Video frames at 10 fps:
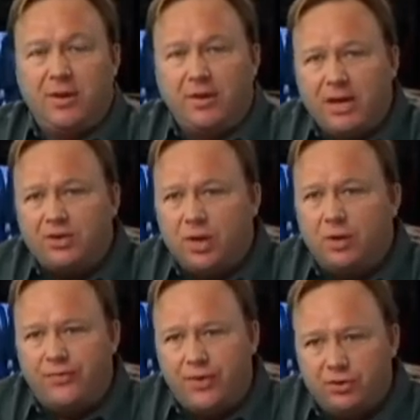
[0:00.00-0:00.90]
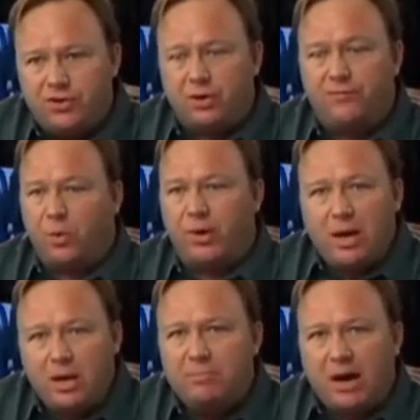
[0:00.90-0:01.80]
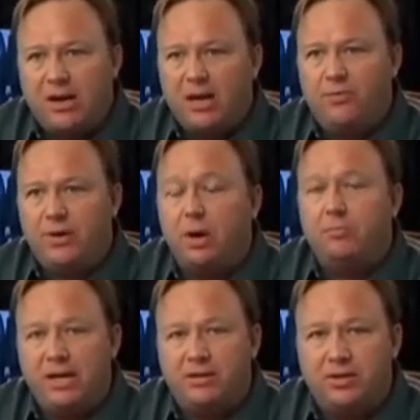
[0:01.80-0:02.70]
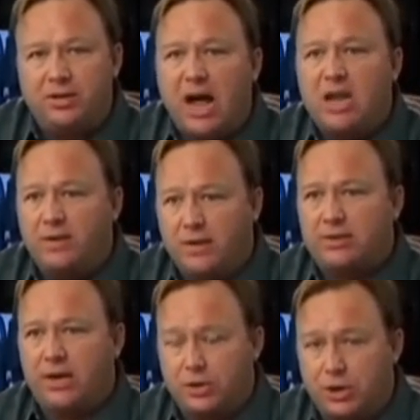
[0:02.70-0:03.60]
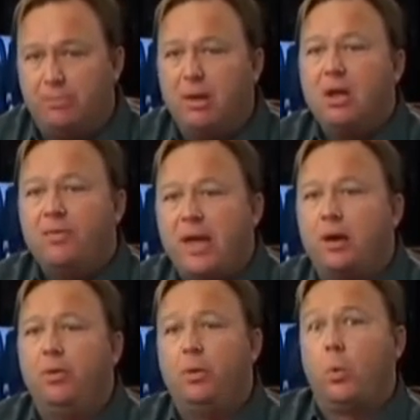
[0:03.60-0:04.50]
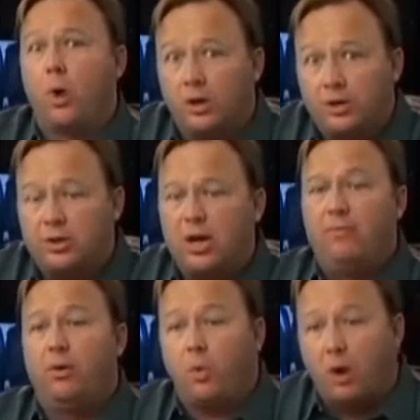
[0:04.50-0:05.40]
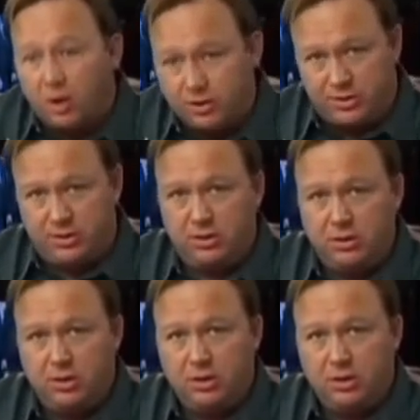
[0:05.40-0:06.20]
There is no future for anybody if we don't beat the scientific dictatorship. They are the worst of the worst.